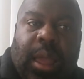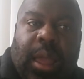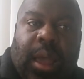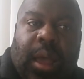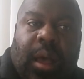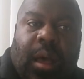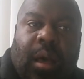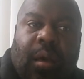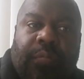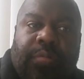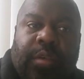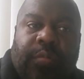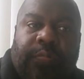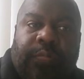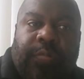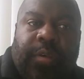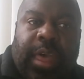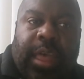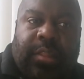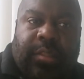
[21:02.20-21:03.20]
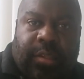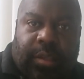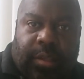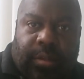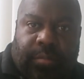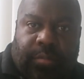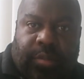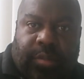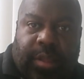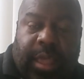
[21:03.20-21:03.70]
of the
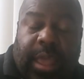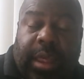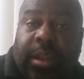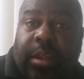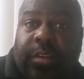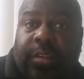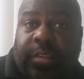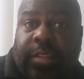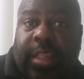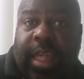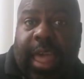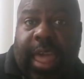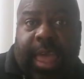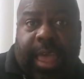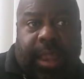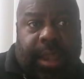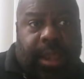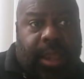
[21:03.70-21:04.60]
victims, and understand,